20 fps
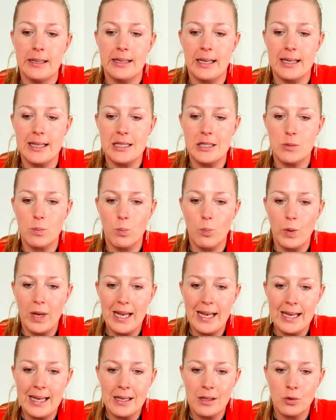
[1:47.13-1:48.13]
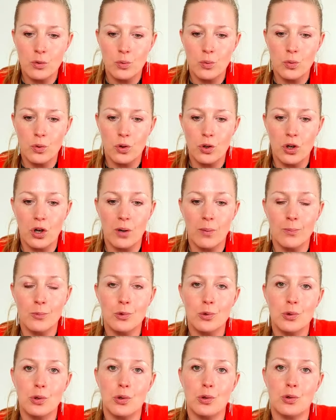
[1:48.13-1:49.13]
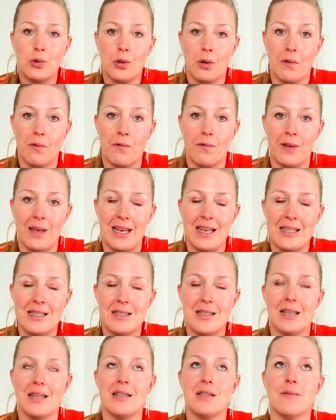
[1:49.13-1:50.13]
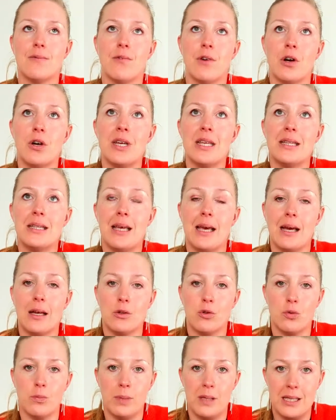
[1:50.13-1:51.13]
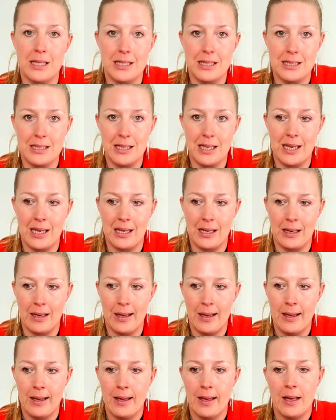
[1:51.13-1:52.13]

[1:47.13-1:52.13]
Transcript: that is willing to come to the surface, that is very there to be seen.